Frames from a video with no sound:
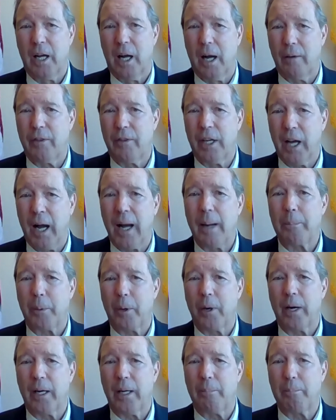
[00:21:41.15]
of the
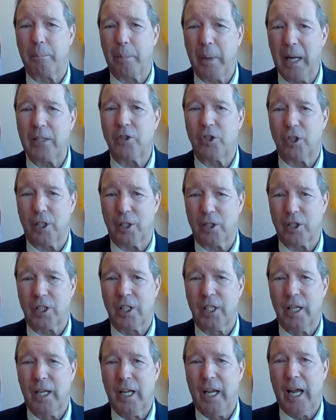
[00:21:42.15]
operating
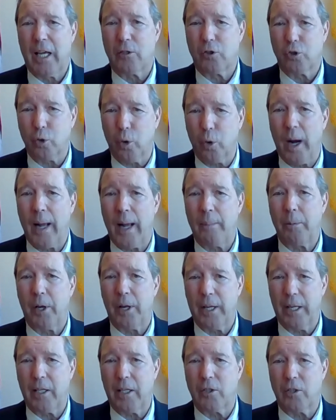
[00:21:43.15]
budgets at
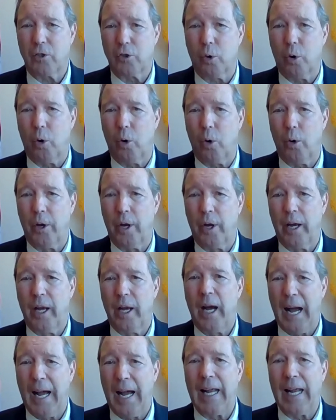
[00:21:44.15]
tribally controlled
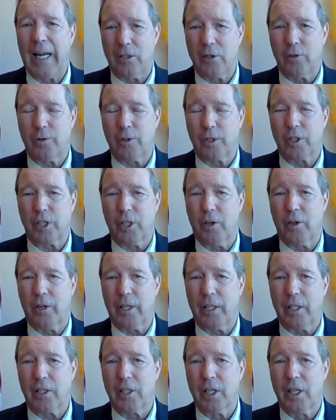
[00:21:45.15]
IH
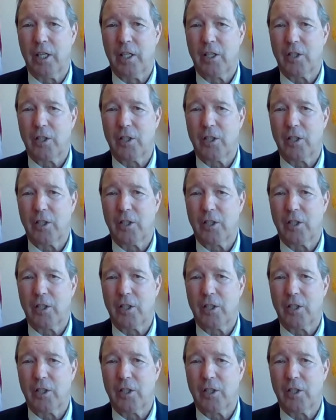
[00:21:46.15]
facilities.